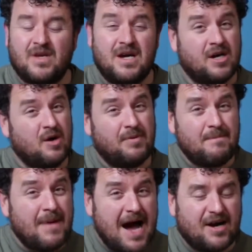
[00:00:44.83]
a couple of
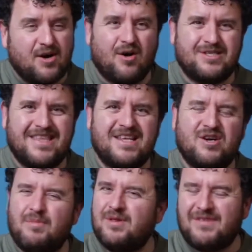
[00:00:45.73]
bar chords, and then a
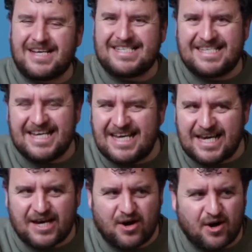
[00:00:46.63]
couple of
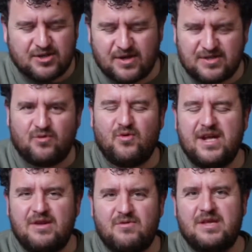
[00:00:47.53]
sneakier chords. So it's a
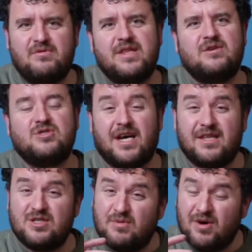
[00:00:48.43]
really good
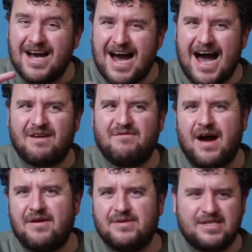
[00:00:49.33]
challenge, but hang
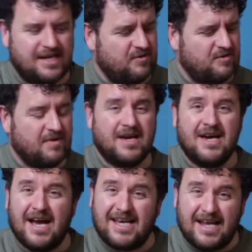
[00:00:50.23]
fire and stick with me.
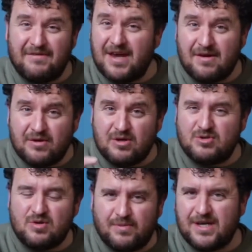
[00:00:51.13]
Again, if you're here on
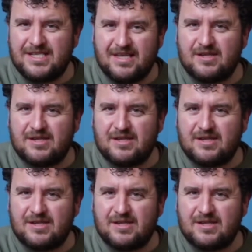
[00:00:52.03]
YouTube, please hit the